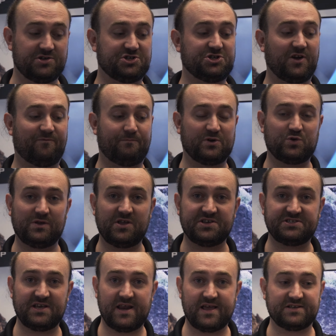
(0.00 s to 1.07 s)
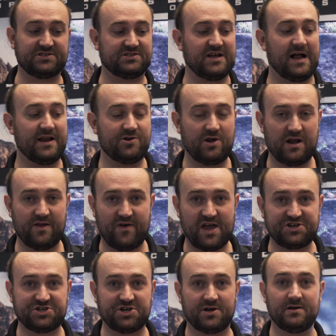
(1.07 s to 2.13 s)
shift between those settings, dial in your
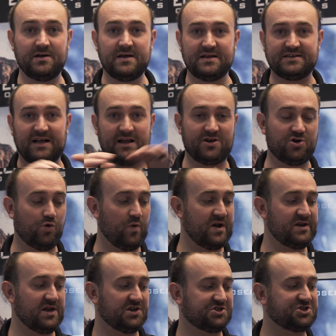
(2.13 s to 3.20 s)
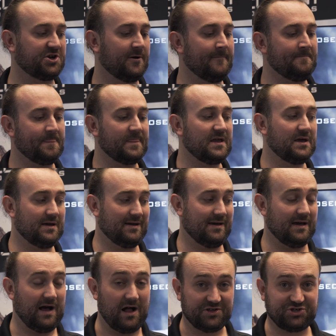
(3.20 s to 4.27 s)
elevation, dial in your windage.
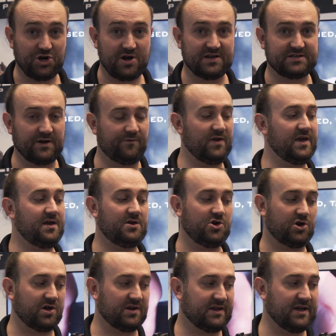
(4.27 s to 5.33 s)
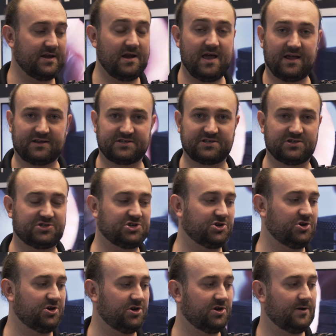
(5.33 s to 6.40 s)
Alternatively, you can connect
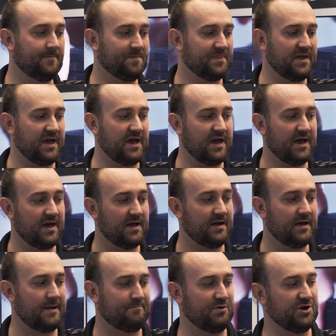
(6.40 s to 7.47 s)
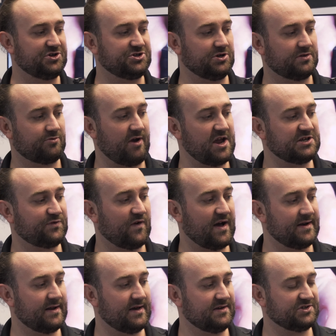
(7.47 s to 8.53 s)
to a Bluetooth
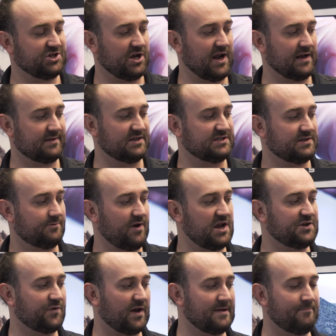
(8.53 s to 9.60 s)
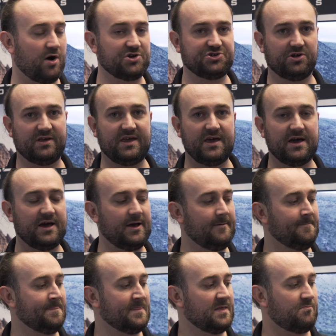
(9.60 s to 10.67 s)
rangefinder. So like this rangefinder module here,
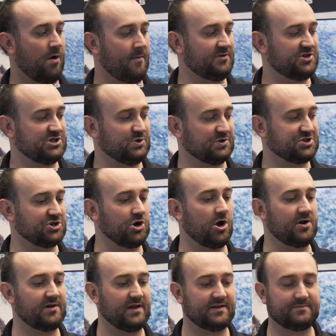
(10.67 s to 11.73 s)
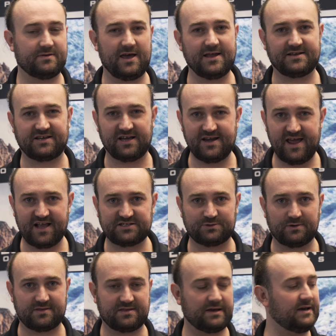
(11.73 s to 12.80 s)
the moment you switch it on, it connects
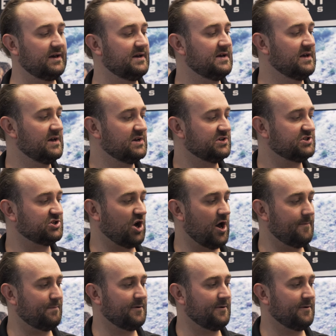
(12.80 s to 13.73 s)
with the scope.